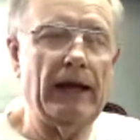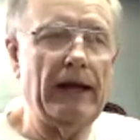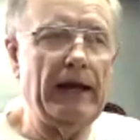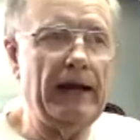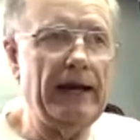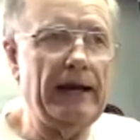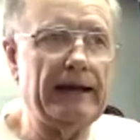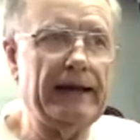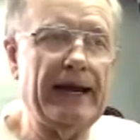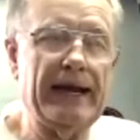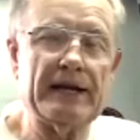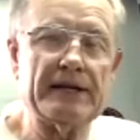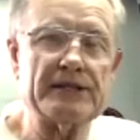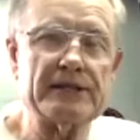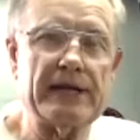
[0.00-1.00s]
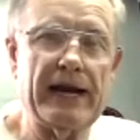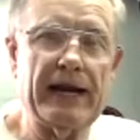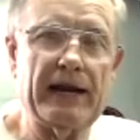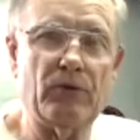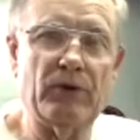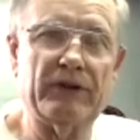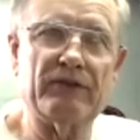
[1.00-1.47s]
a gas
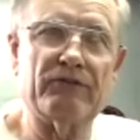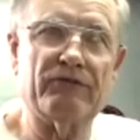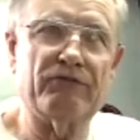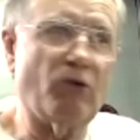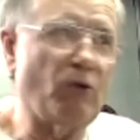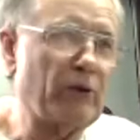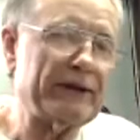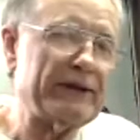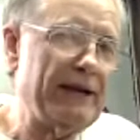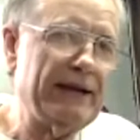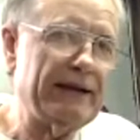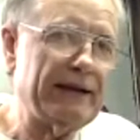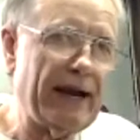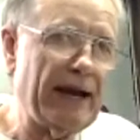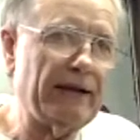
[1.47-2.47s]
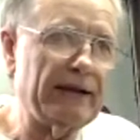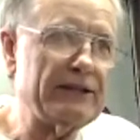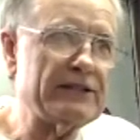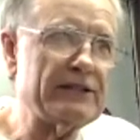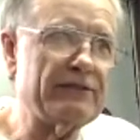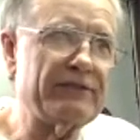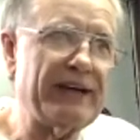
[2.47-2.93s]
tank with 14
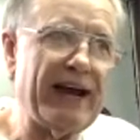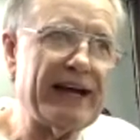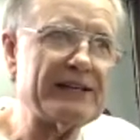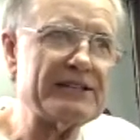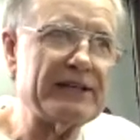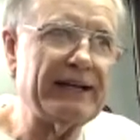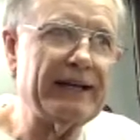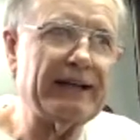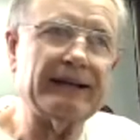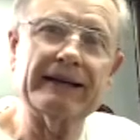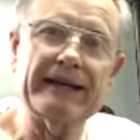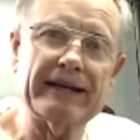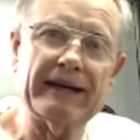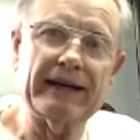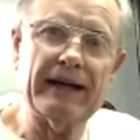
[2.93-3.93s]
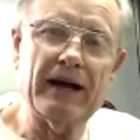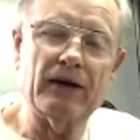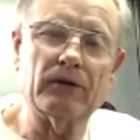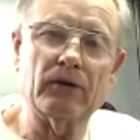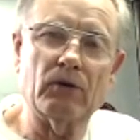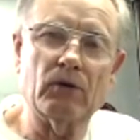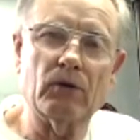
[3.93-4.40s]
gallons of gas in it leaking
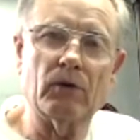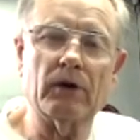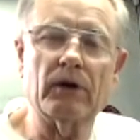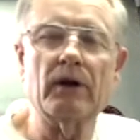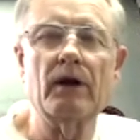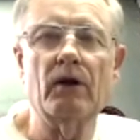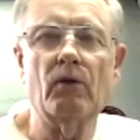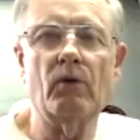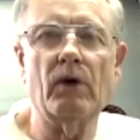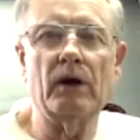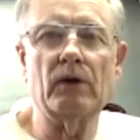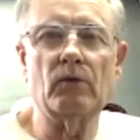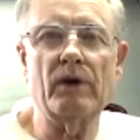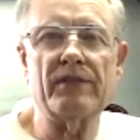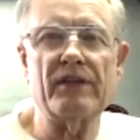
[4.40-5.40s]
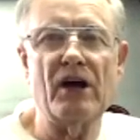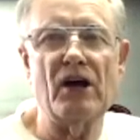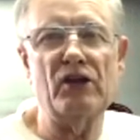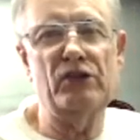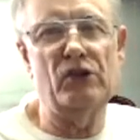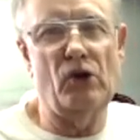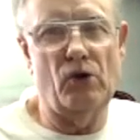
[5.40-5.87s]
out or one with
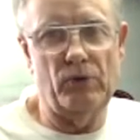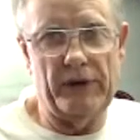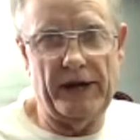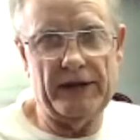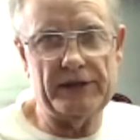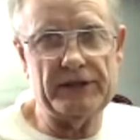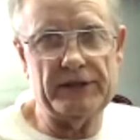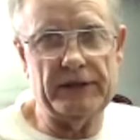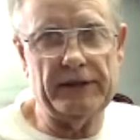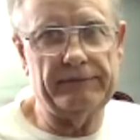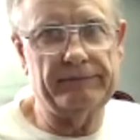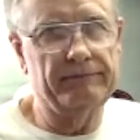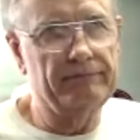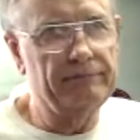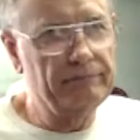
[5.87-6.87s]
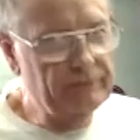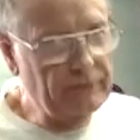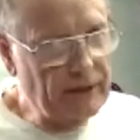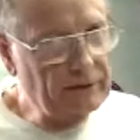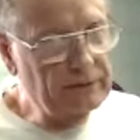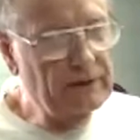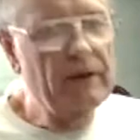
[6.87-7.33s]
no gas in it? No,
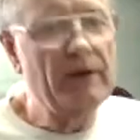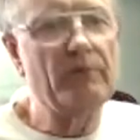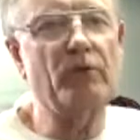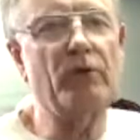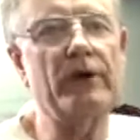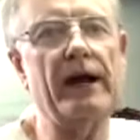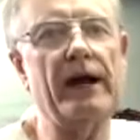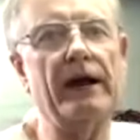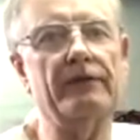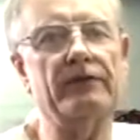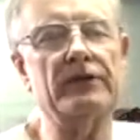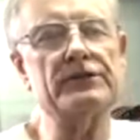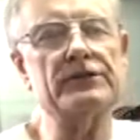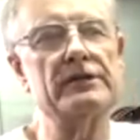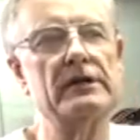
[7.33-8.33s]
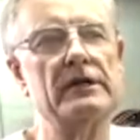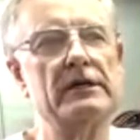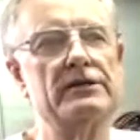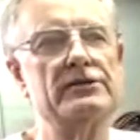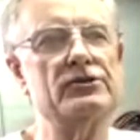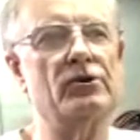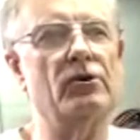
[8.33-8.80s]
pretty obvious.
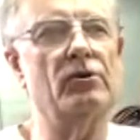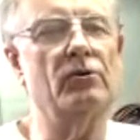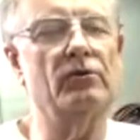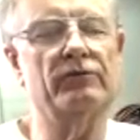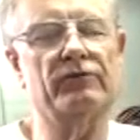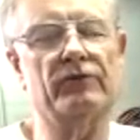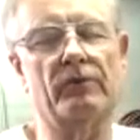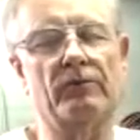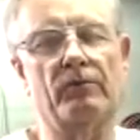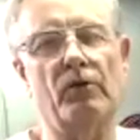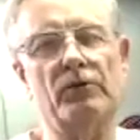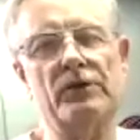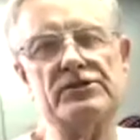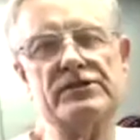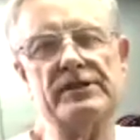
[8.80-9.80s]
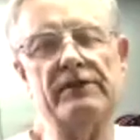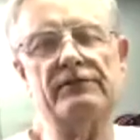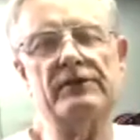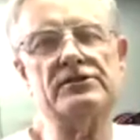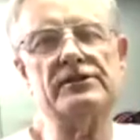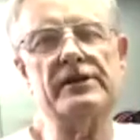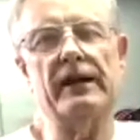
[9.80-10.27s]
So, from both the
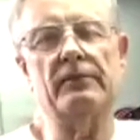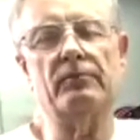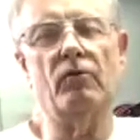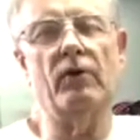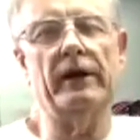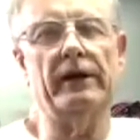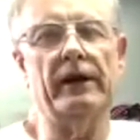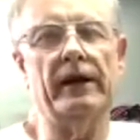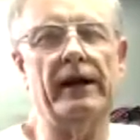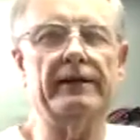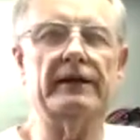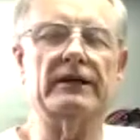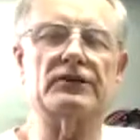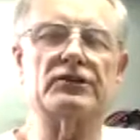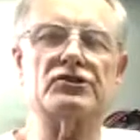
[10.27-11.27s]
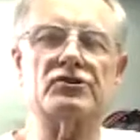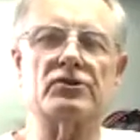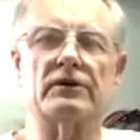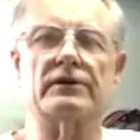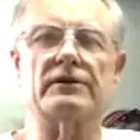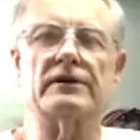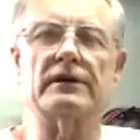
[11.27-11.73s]
safety standpoint and the
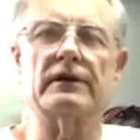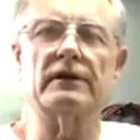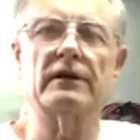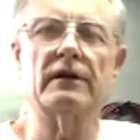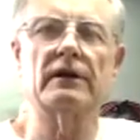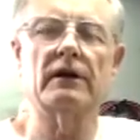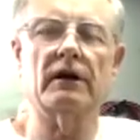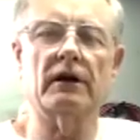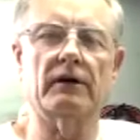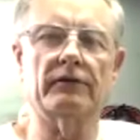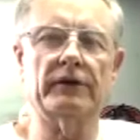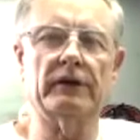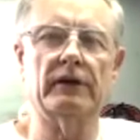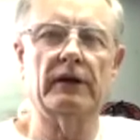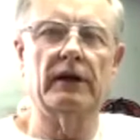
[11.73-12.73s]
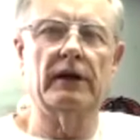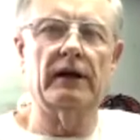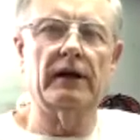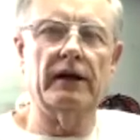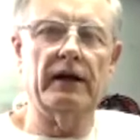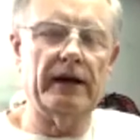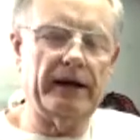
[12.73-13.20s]
uncertainty of it,
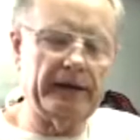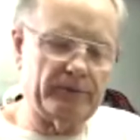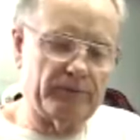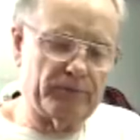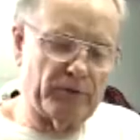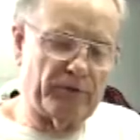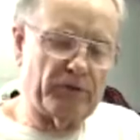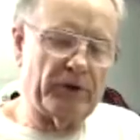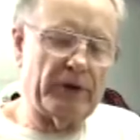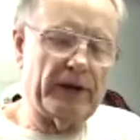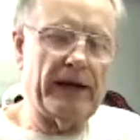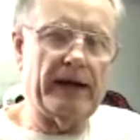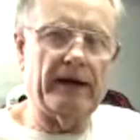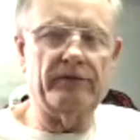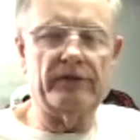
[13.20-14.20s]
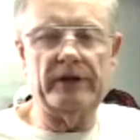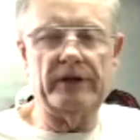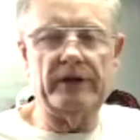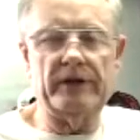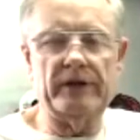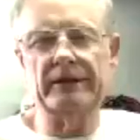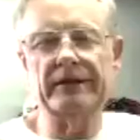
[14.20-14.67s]
I prefer to have
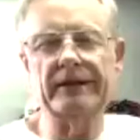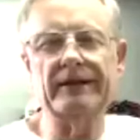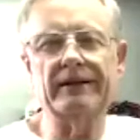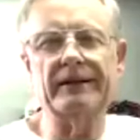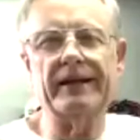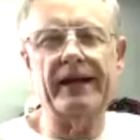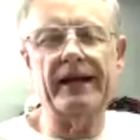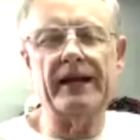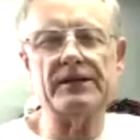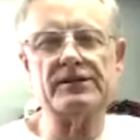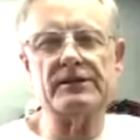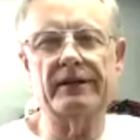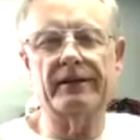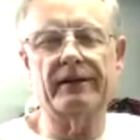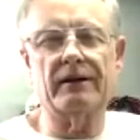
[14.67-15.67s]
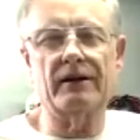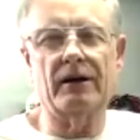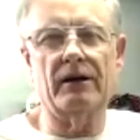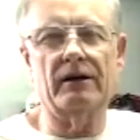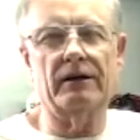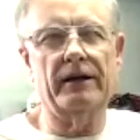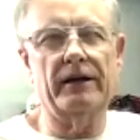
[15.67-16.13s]
as little gas in the
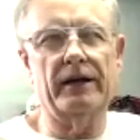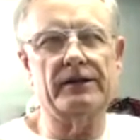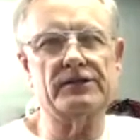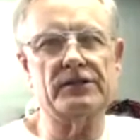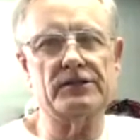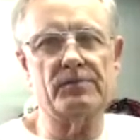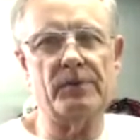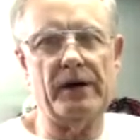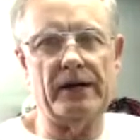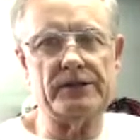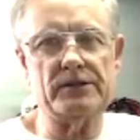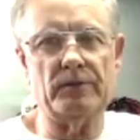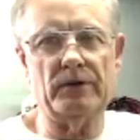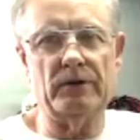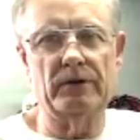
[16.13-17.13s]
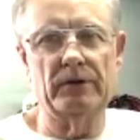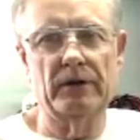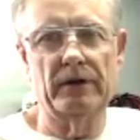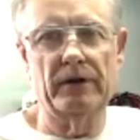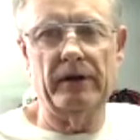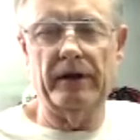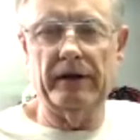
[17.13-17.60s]
car as is possible.
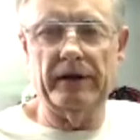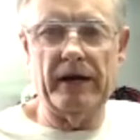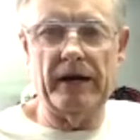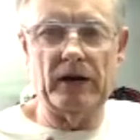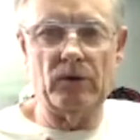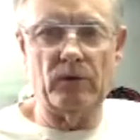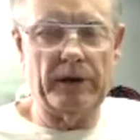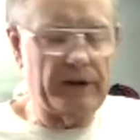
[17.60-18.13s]
And how do I